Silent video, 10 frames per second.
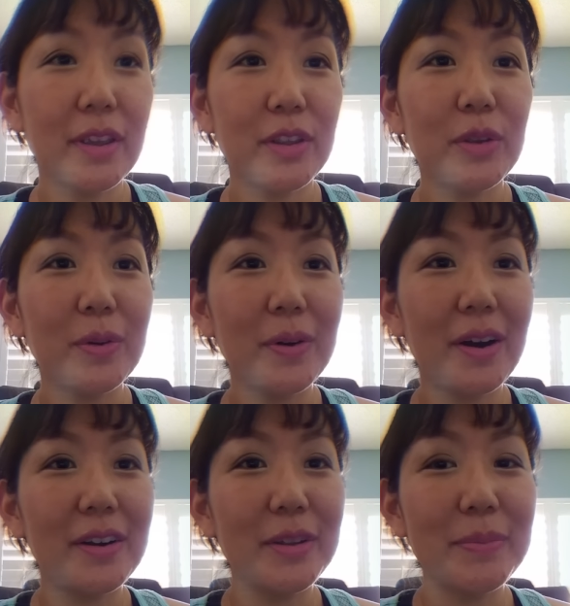you
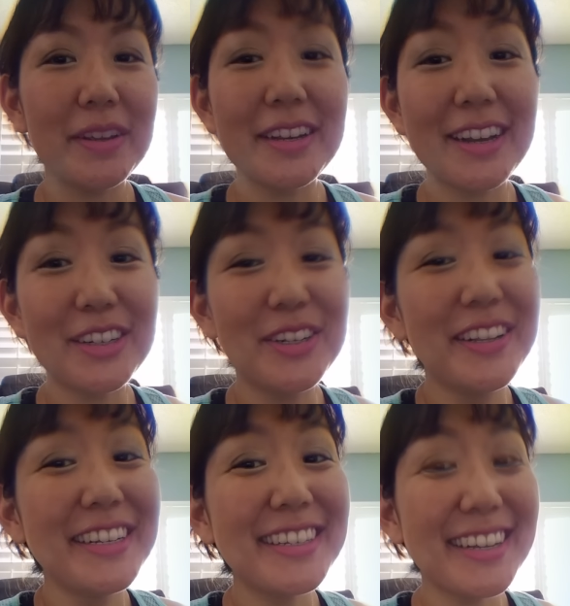already being
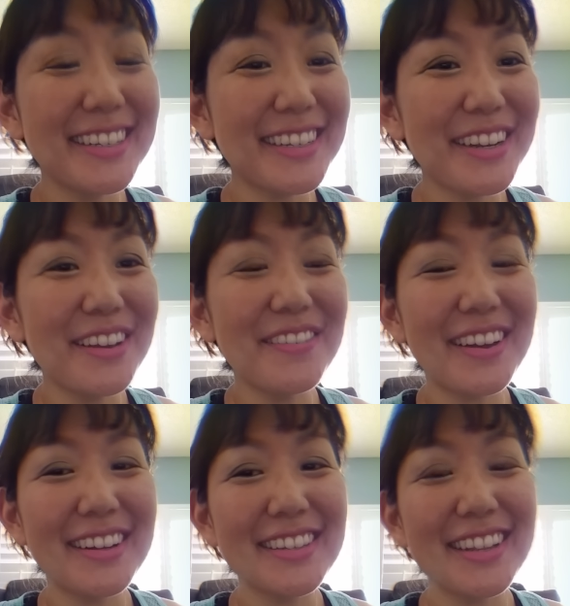naturally sensitive
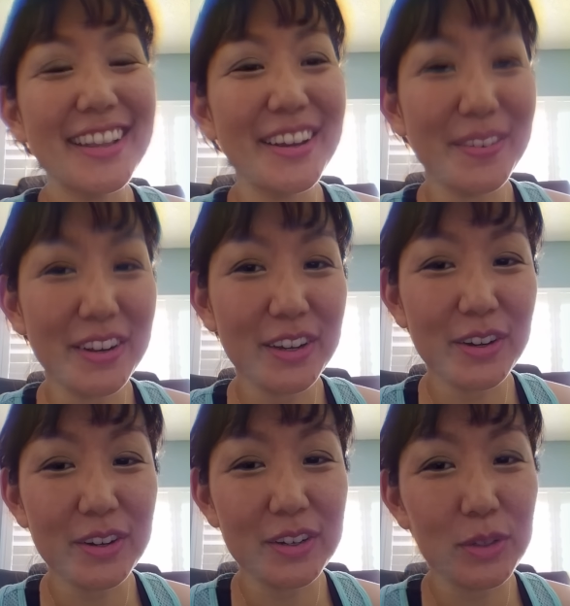as a light worker
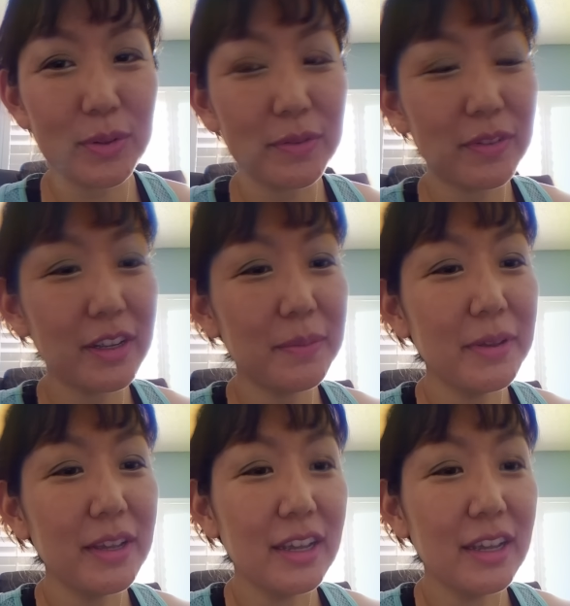or a twin flame.